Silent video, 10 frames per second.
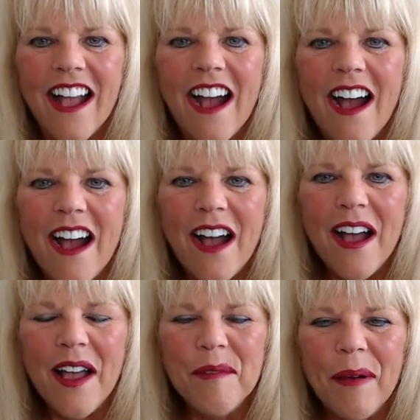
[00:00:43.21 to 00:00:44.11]

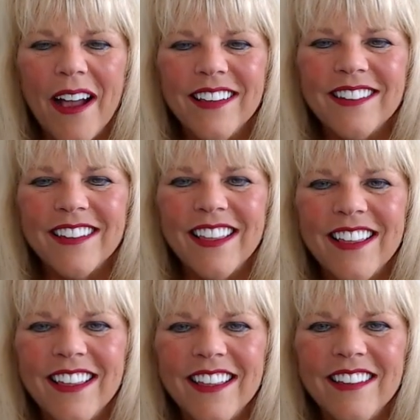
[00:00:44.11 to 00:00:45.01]
Hi,
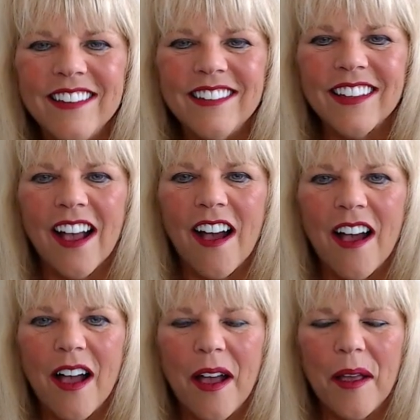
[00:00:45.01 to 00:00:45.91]
Pisces.
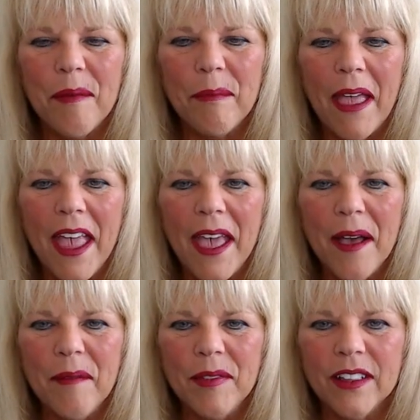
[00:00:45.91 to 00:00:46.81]
I'm
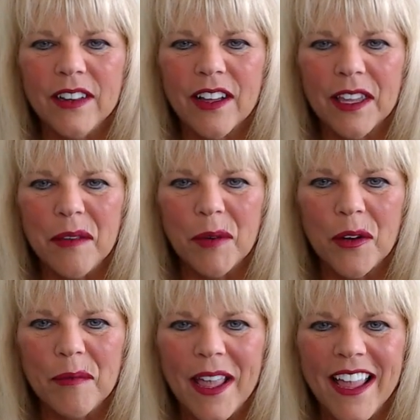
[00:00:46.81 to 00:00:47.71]
Pam, the Lucky
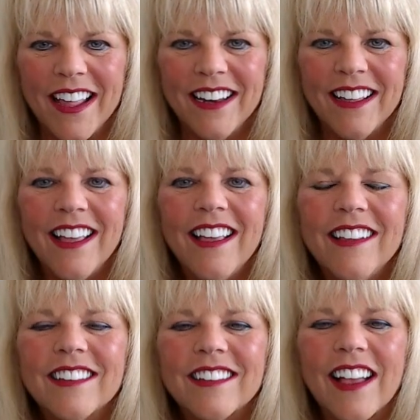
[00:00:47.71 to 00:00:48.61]
Mermaid,
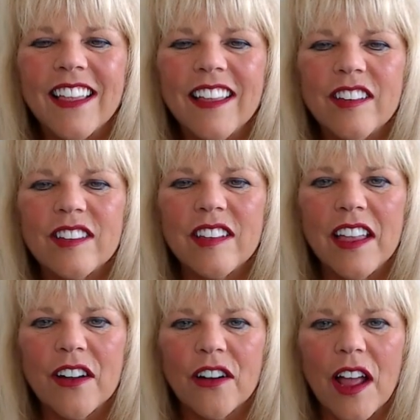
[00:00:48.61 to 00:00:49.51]
psychic
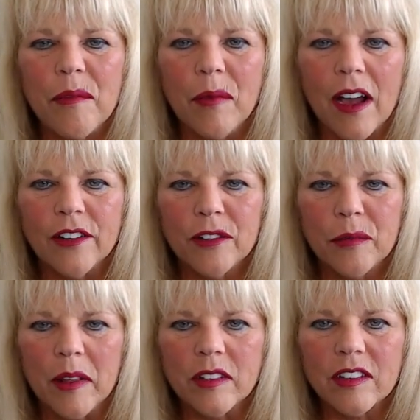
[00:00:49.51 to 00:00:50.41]
seer, and modern
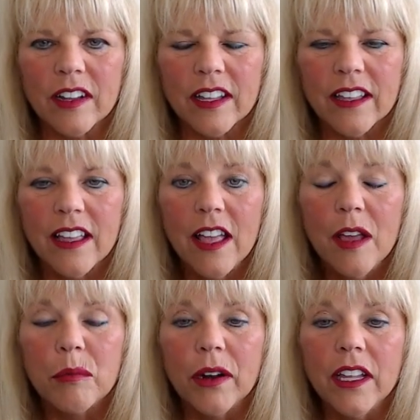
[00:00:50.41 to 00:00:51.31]
mystic,
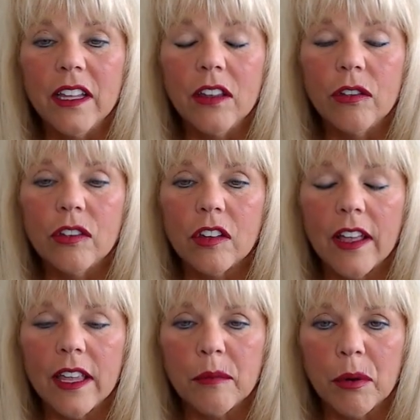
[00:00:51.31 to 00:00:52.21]
bringing you
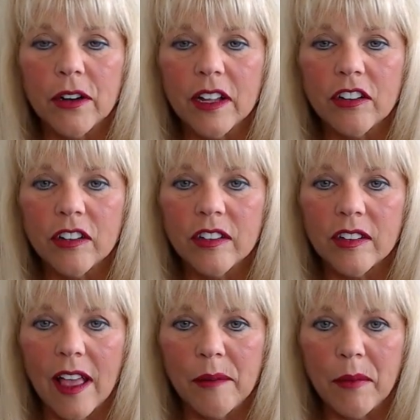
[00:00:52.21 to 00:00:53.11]
psychic predictions
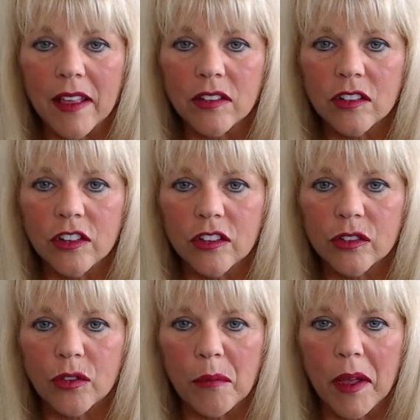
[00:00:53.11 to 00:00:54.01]
and messages
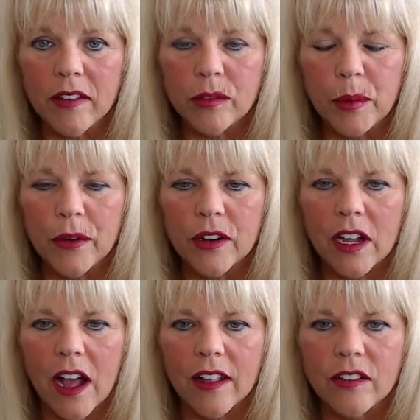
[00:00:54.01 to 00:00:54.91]
from my spirit
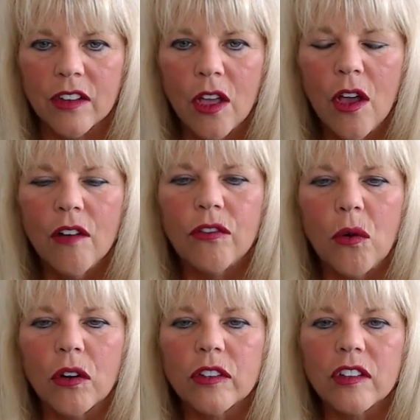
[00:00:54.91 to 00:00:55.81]
guides
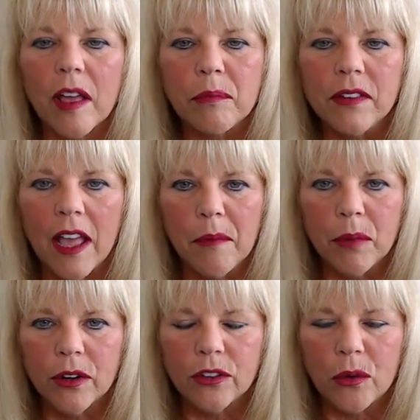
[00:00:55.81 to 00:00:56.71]
for
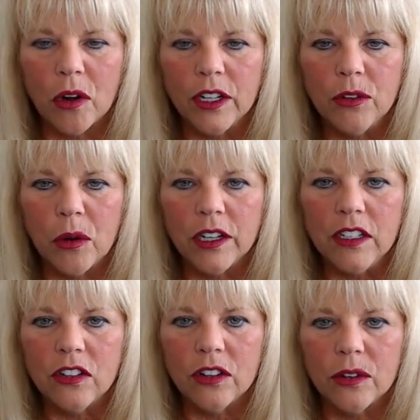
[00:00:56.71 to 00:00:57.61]
September
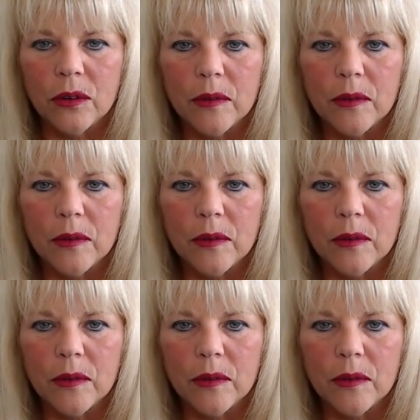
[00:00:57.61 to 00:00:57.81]
2022.